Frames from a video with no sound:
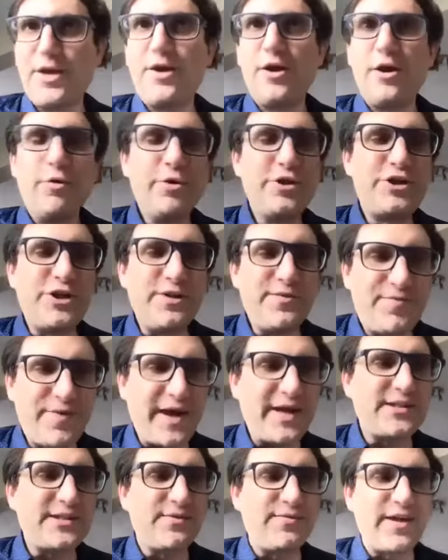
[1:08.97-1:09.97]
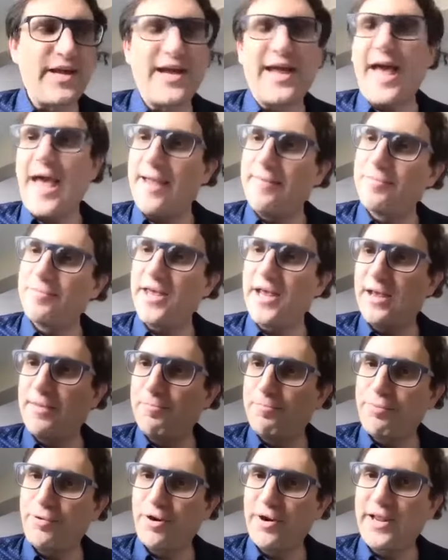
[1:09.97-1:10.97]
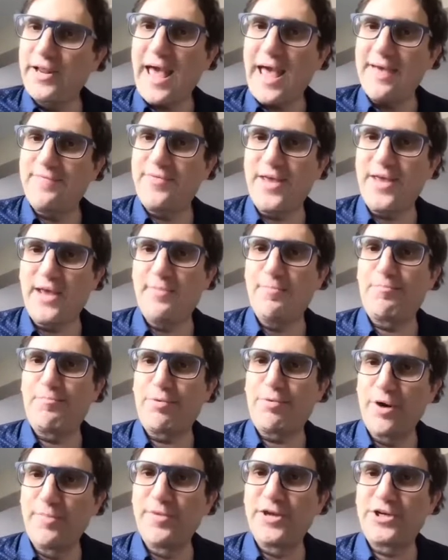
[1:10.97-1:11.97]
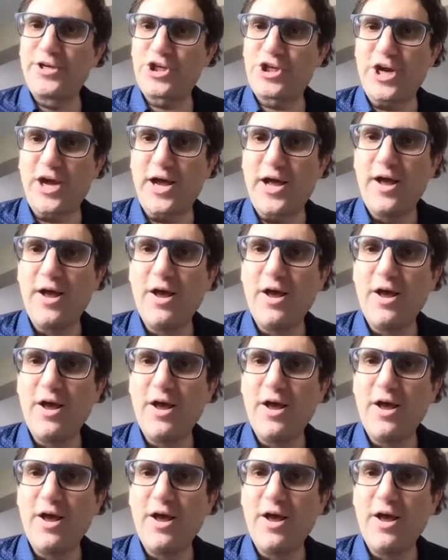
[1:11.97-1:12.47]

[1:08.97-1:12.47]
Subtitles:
which effectively gave the imprimatur